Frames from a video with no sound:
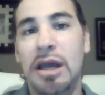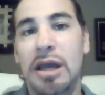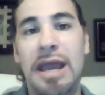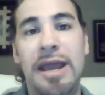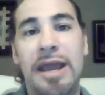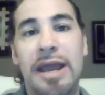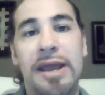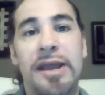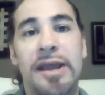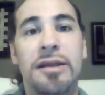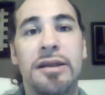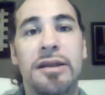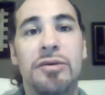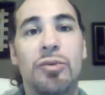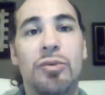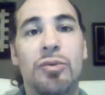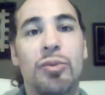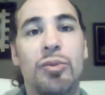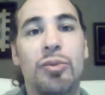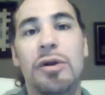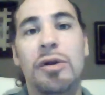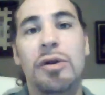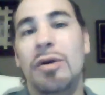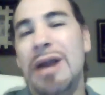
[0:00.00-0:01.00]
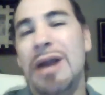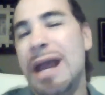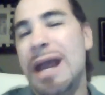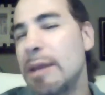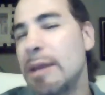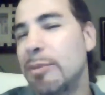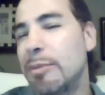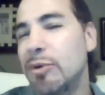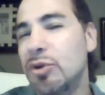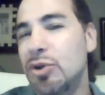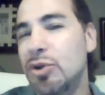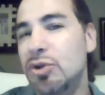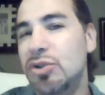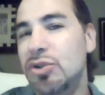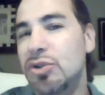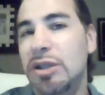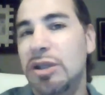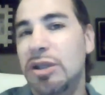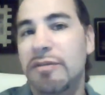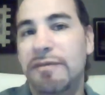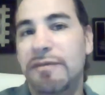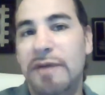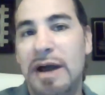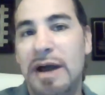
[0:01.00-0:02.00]
And we're able
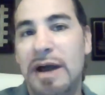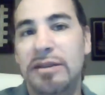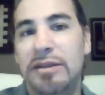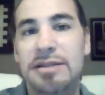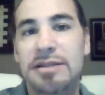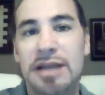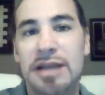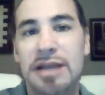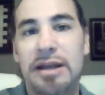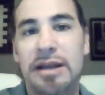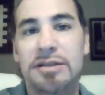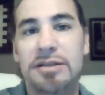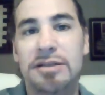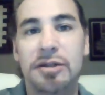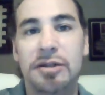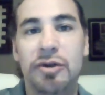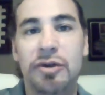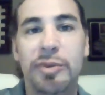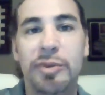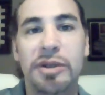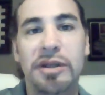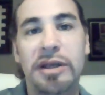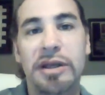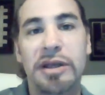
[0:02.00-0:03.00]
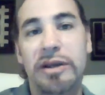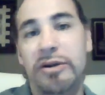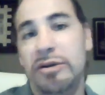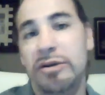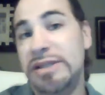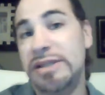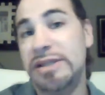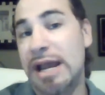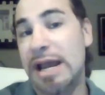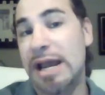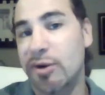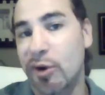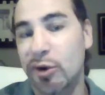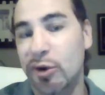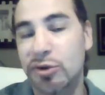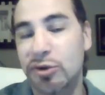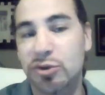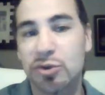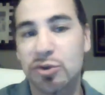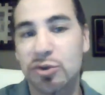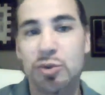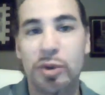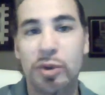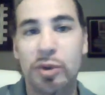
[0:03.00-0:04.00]
usually to find the tight ends a little bit later. Zach
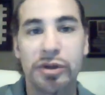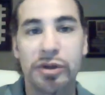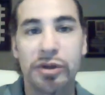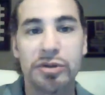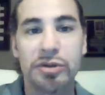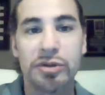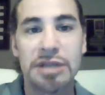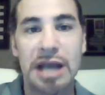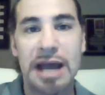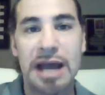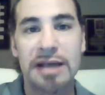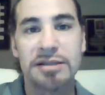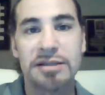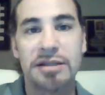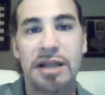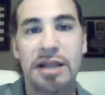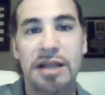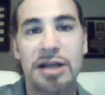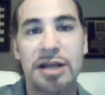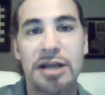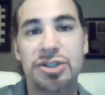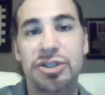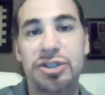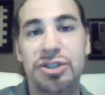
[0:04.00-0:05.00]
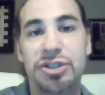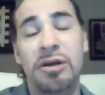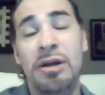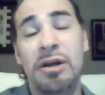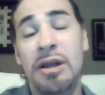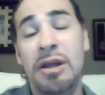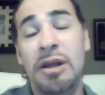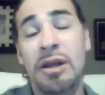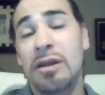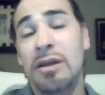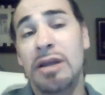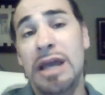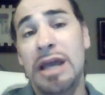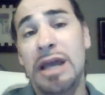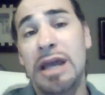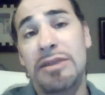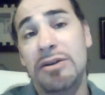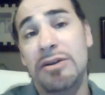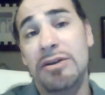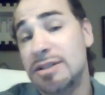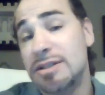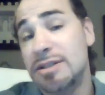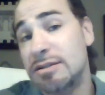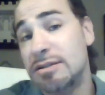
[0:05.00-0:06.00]
Ertz was one of those guys last year, and
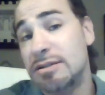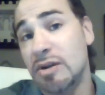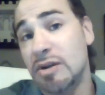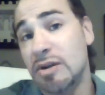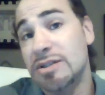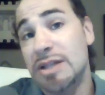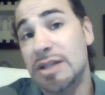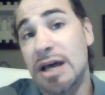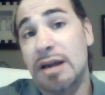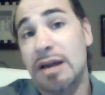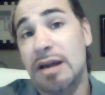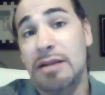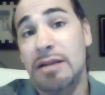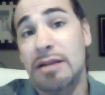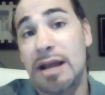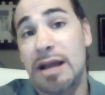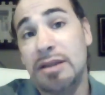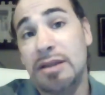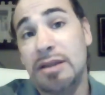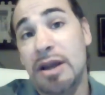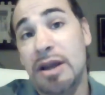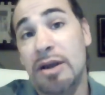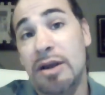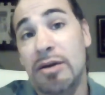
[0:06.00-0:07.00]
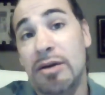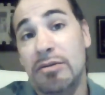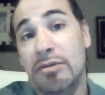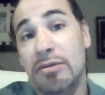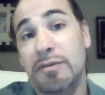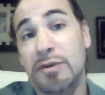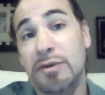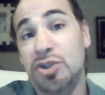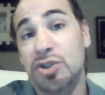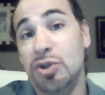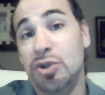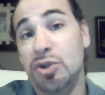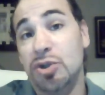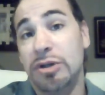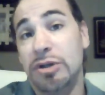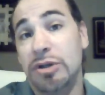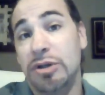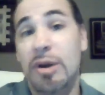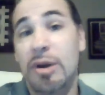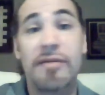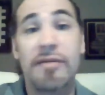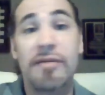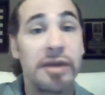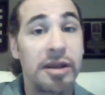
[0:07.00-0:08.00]
there's not a lot there for sure.
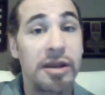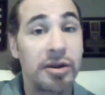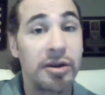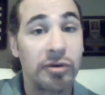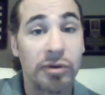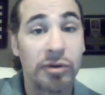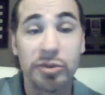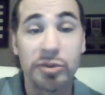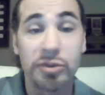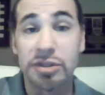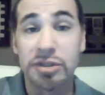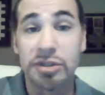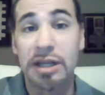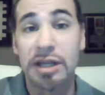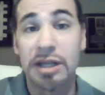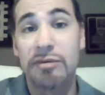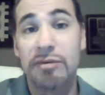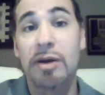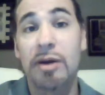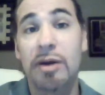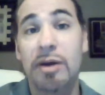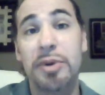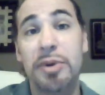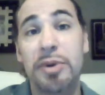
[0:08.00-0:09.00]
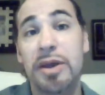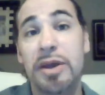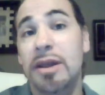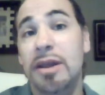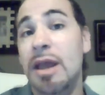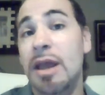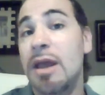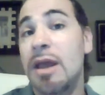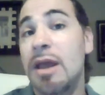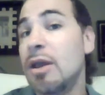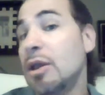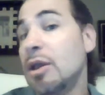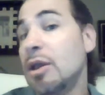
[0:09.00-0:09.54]
Evan Ingram was a late round pick.